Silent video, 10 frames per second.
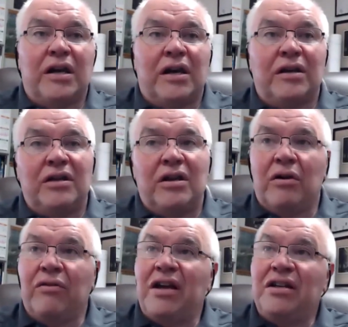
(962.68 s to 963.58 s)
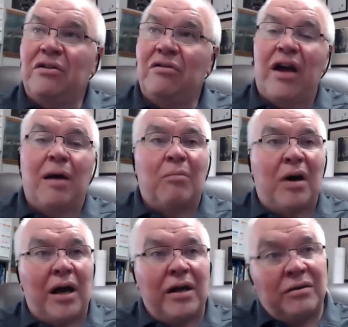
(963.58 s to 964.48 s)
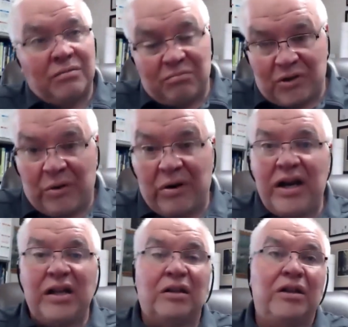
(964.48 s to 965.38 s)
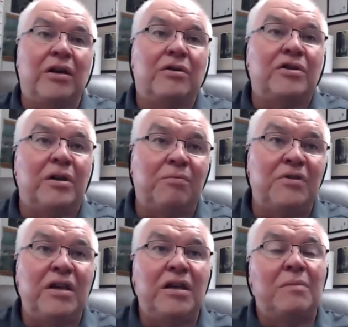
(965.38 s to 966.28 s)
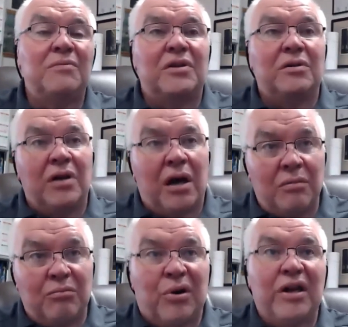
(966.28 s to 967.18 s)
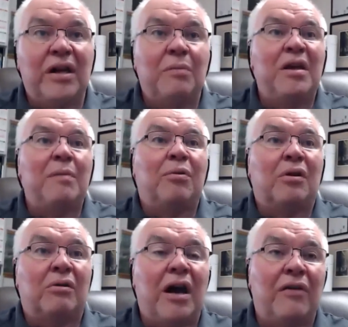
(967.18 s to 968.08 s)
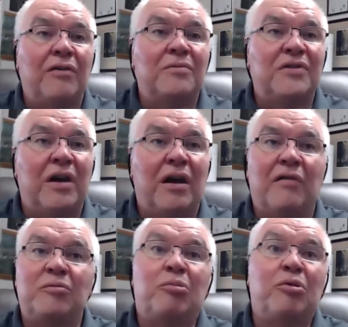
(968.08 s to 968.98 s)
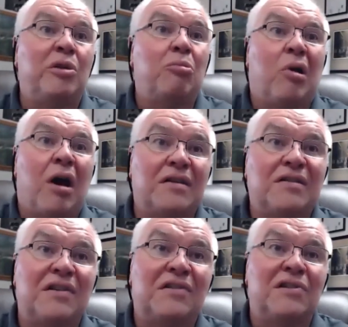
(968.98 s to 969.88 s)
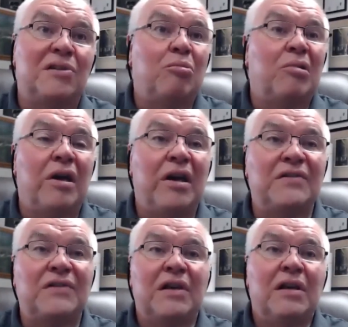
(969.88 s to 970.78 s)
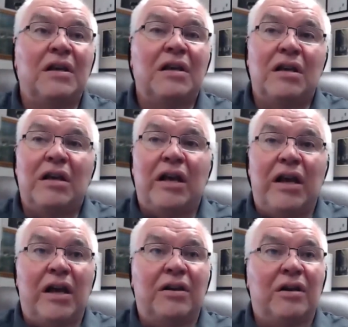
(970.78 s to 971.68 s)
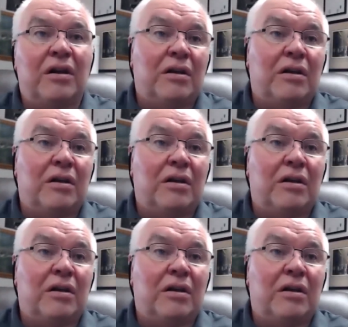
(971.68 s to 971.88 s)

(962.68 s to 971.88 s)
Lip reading: they do that by creating leadership teams and bringing people around themselves, putting processes in place. And